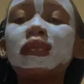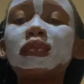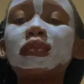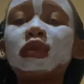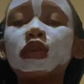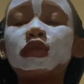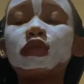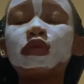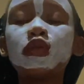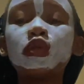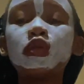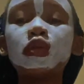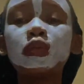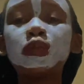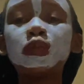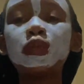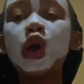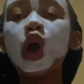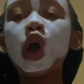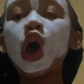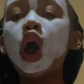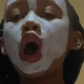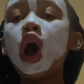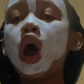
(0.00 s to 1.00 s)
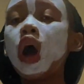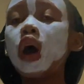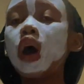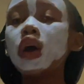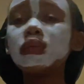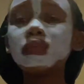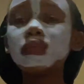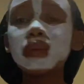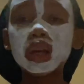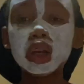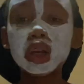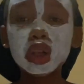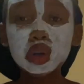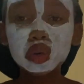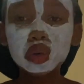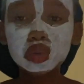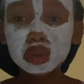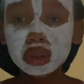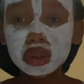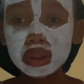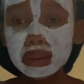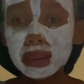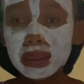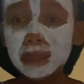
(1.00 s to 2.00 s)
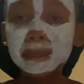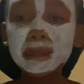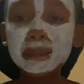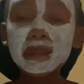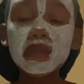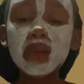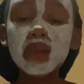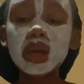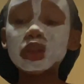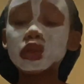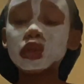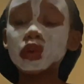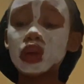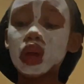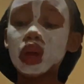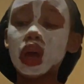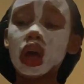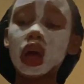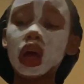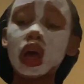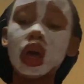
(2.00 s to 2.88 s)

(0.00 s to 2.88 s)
perfume on my clothes. So yeah,